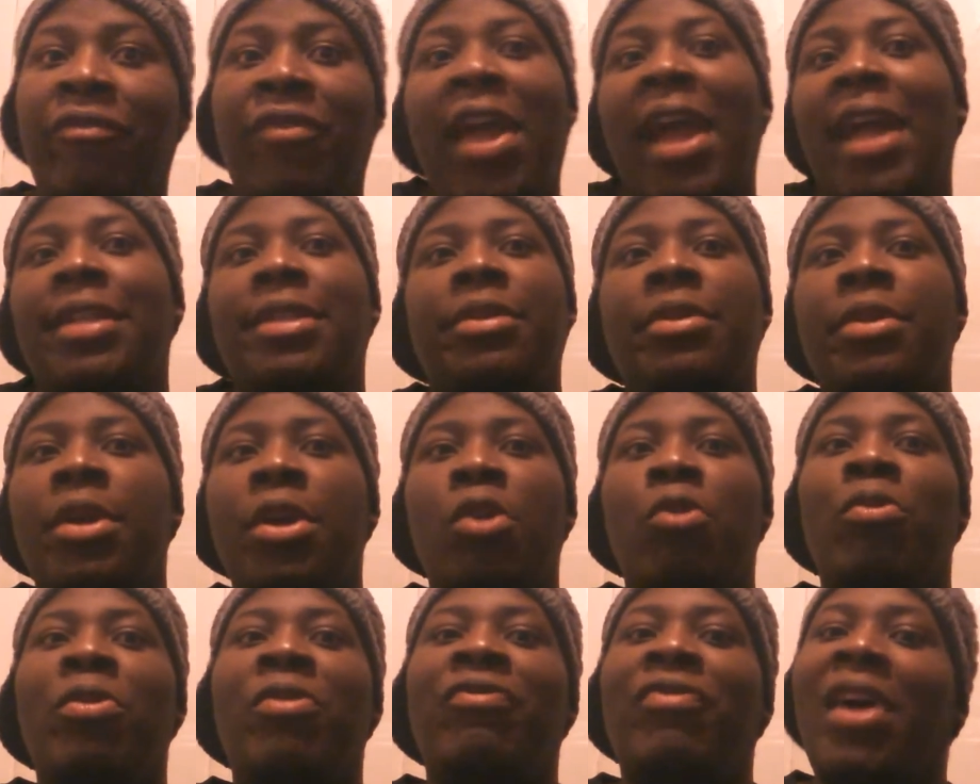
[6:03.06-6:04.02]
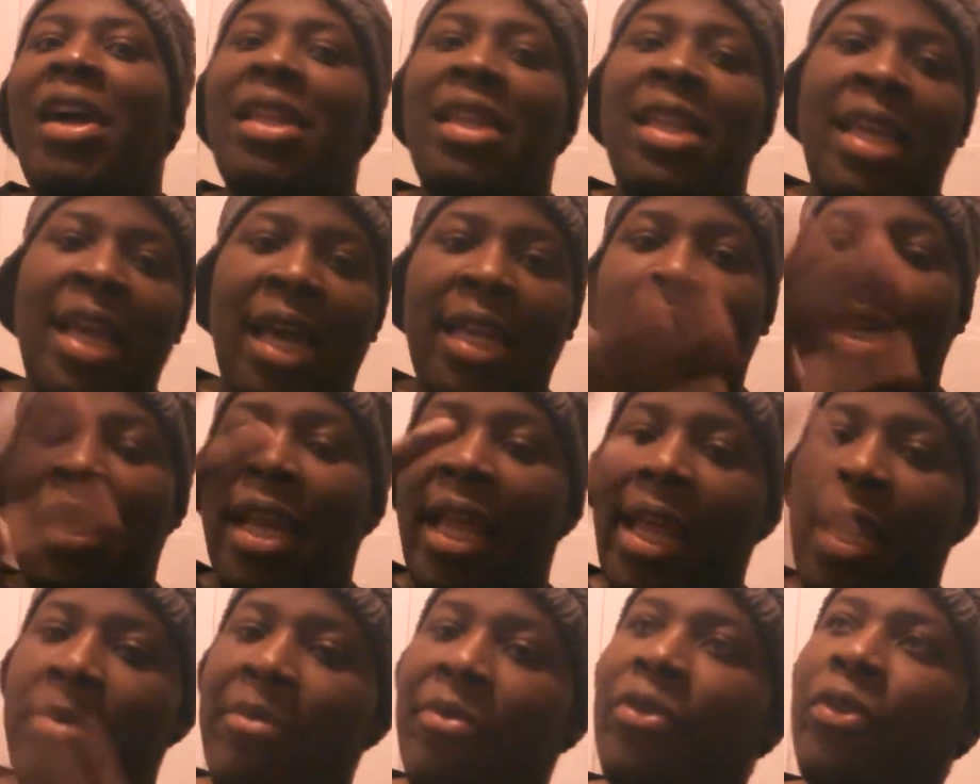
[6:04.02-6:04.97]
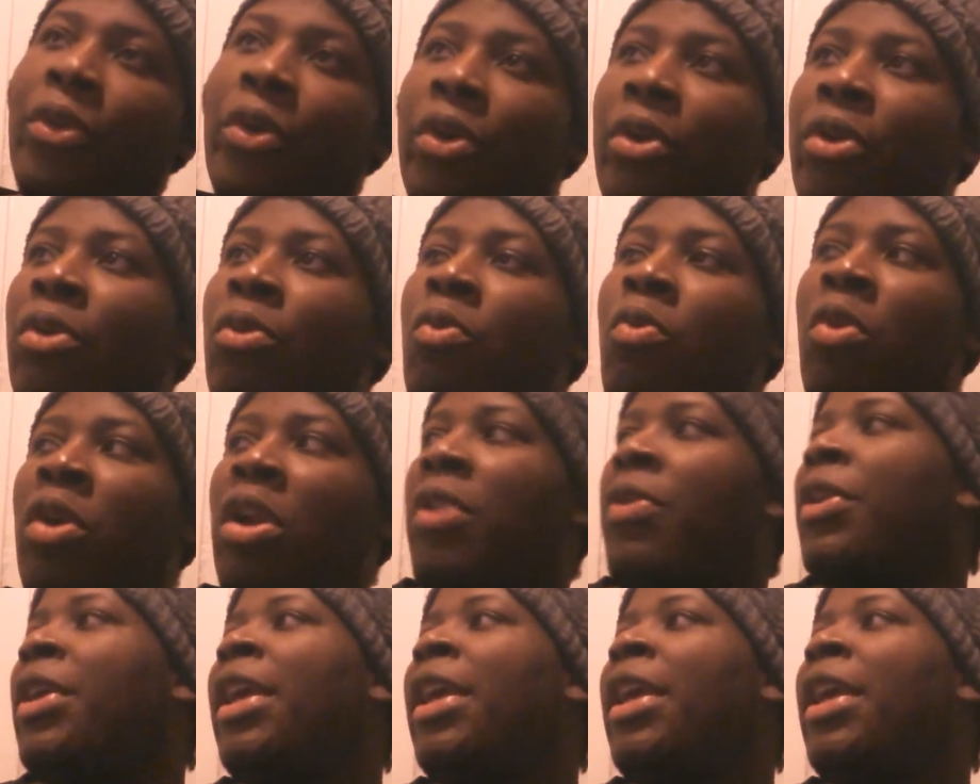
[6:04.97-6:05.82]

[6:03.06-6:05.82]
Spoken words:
fact, we finally got a name for one of the